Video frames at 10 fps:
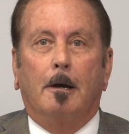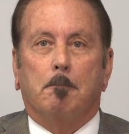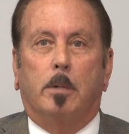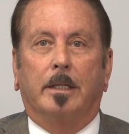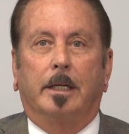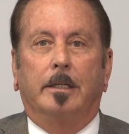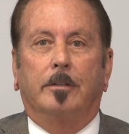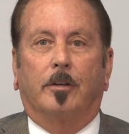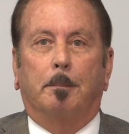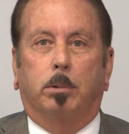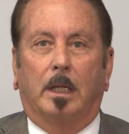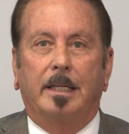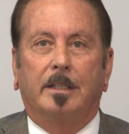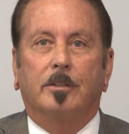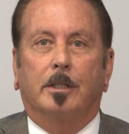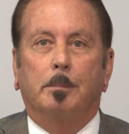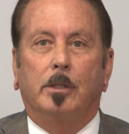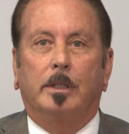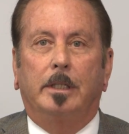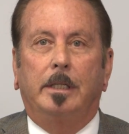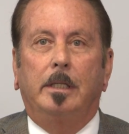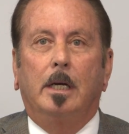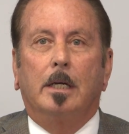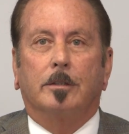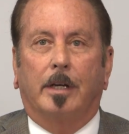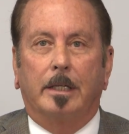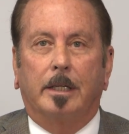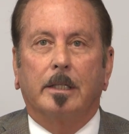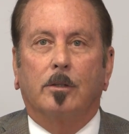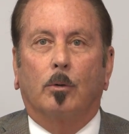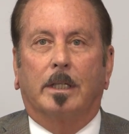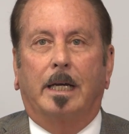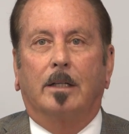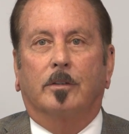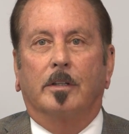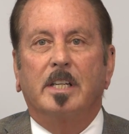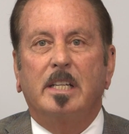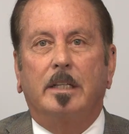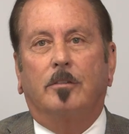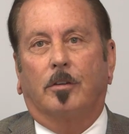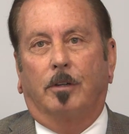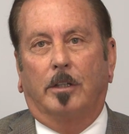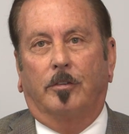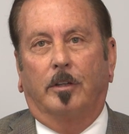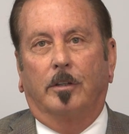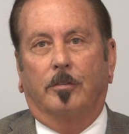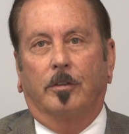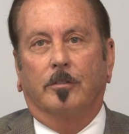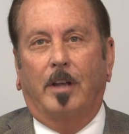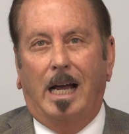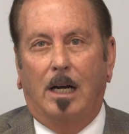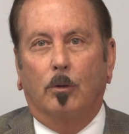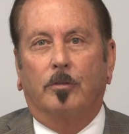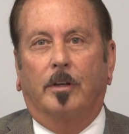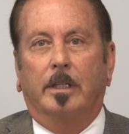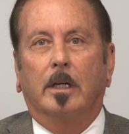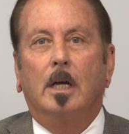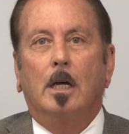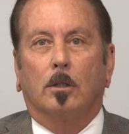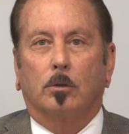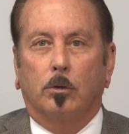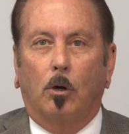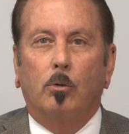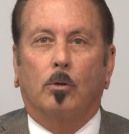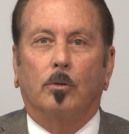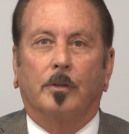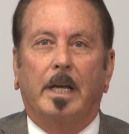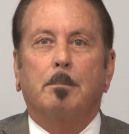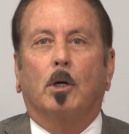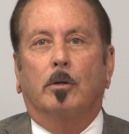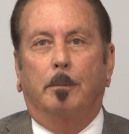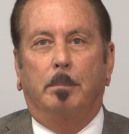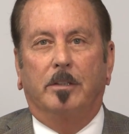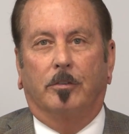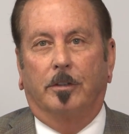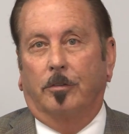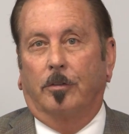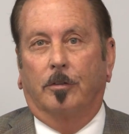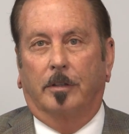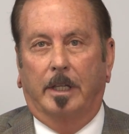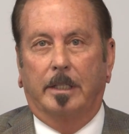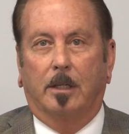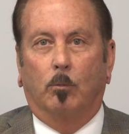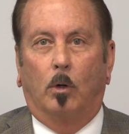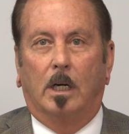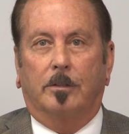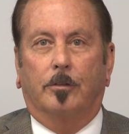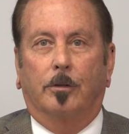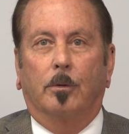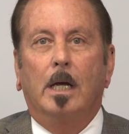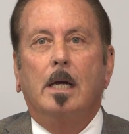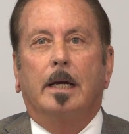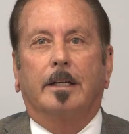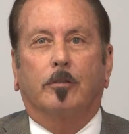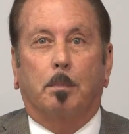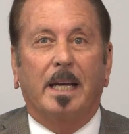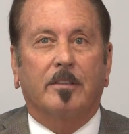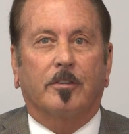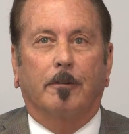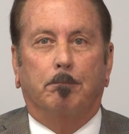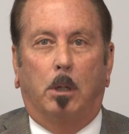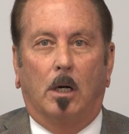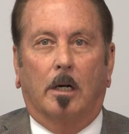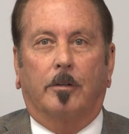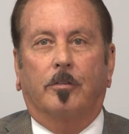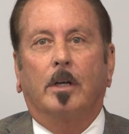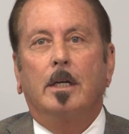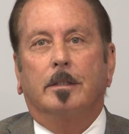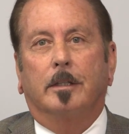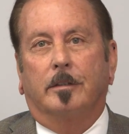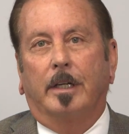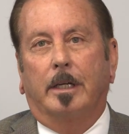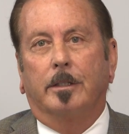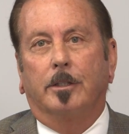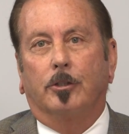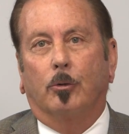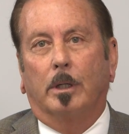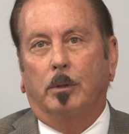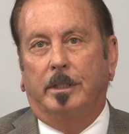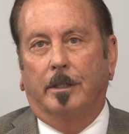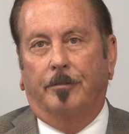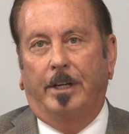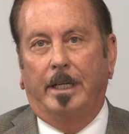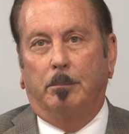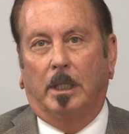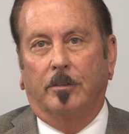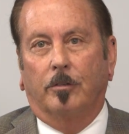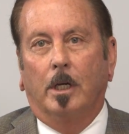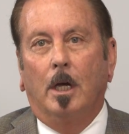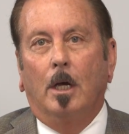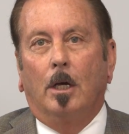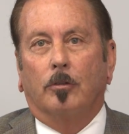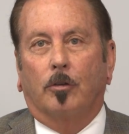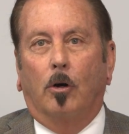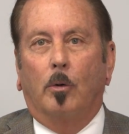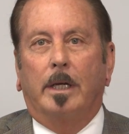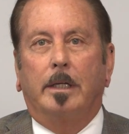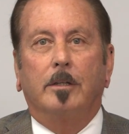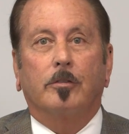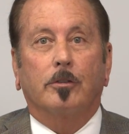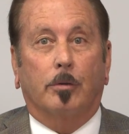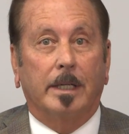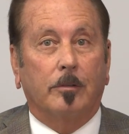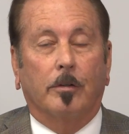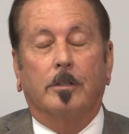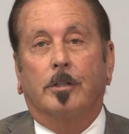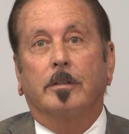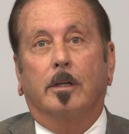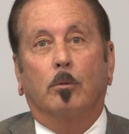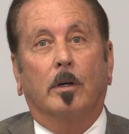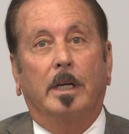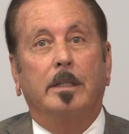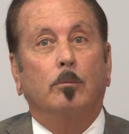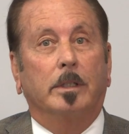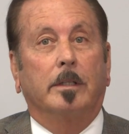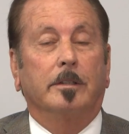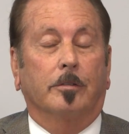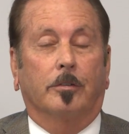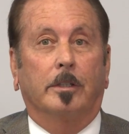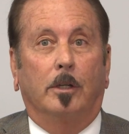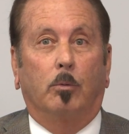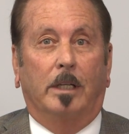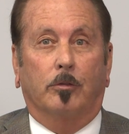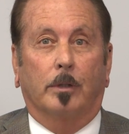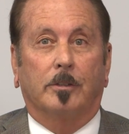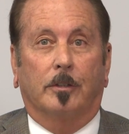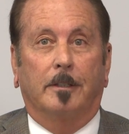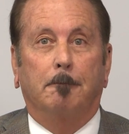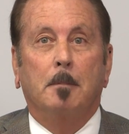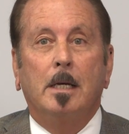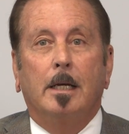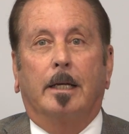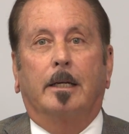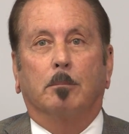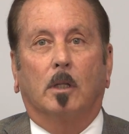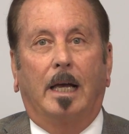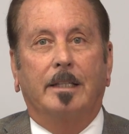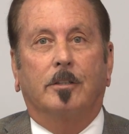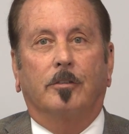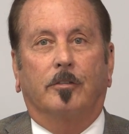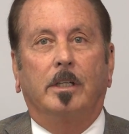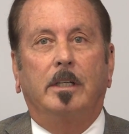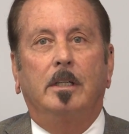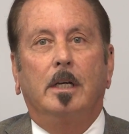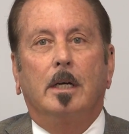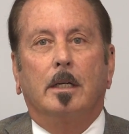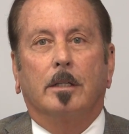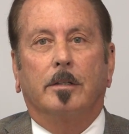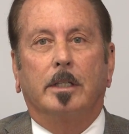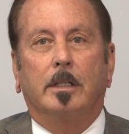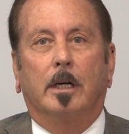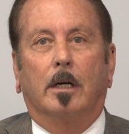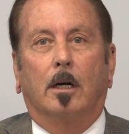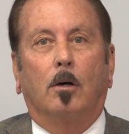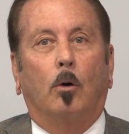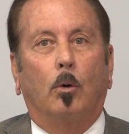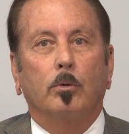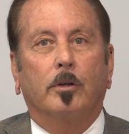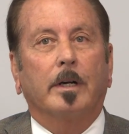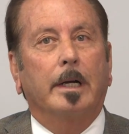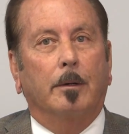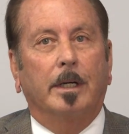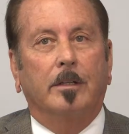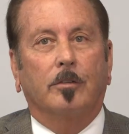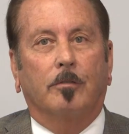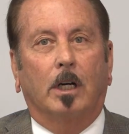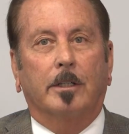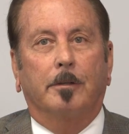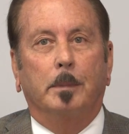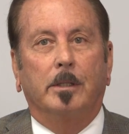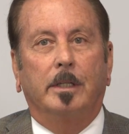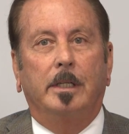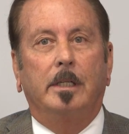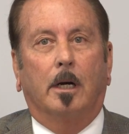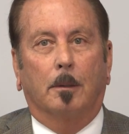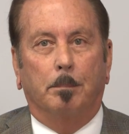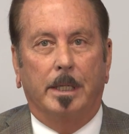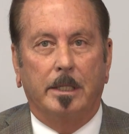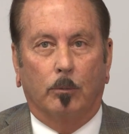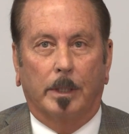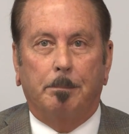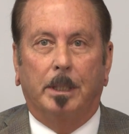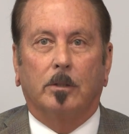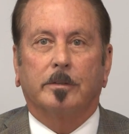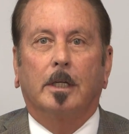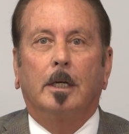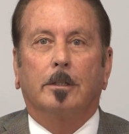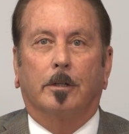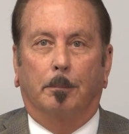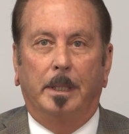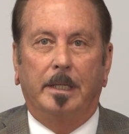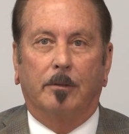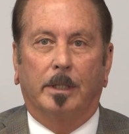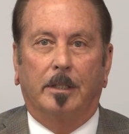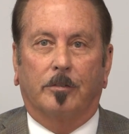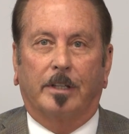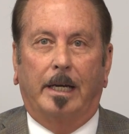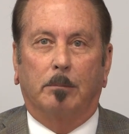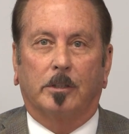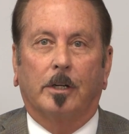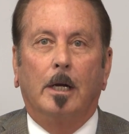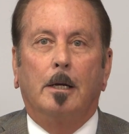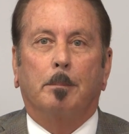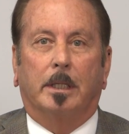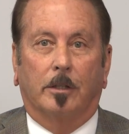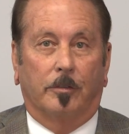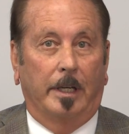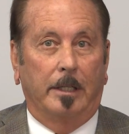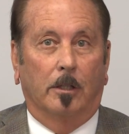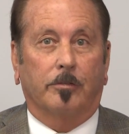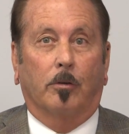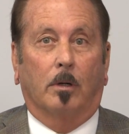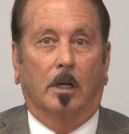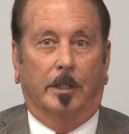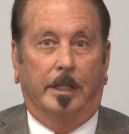But it is a planned community taking into account the needs of our citizens, housing, local neighborhood businesses that they can walk to, expansive parks that they can enjoy with their families. So it is a transition that we're in within the city of West Richland, and I'm glad to see the older areas of our community are being rebuilt, they're being reestablished, because they also are